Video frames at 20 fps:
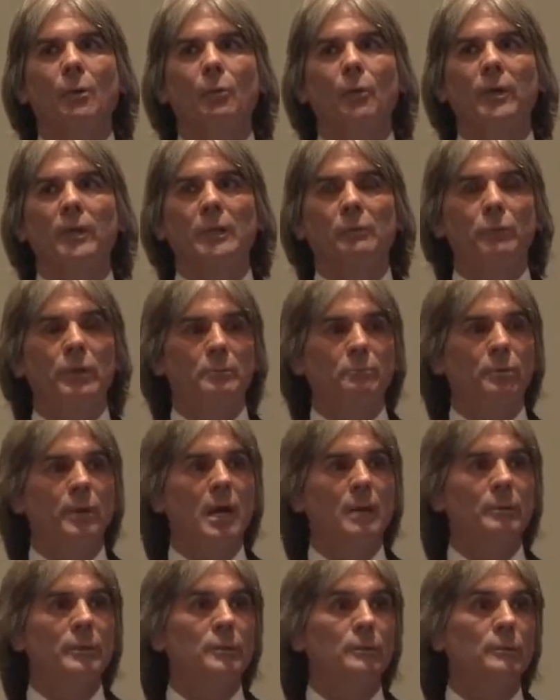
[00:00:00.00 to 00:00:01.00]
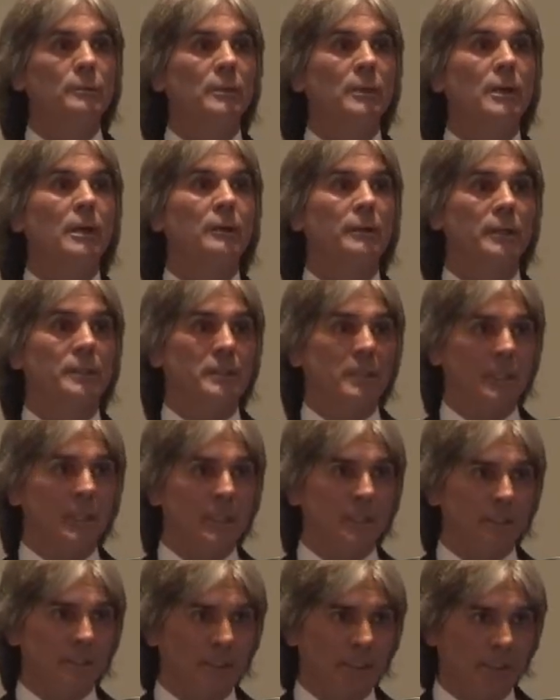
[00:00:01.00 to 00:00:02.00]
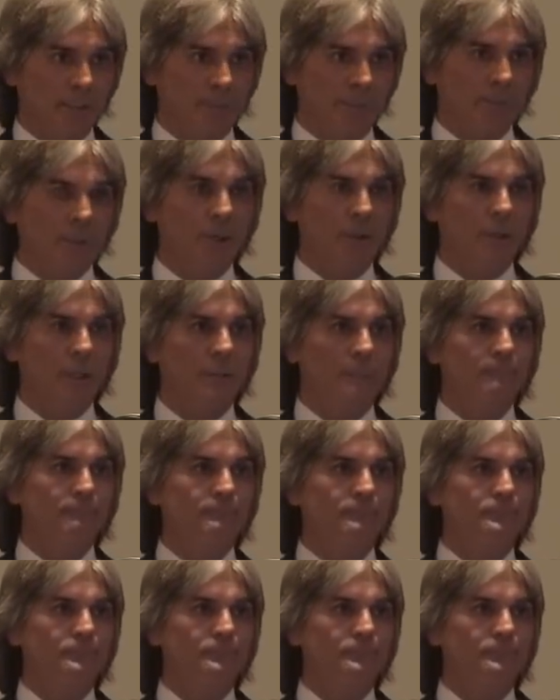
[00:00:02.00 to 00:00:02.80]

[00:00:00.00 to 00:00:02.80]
what we'd probably do there is float it.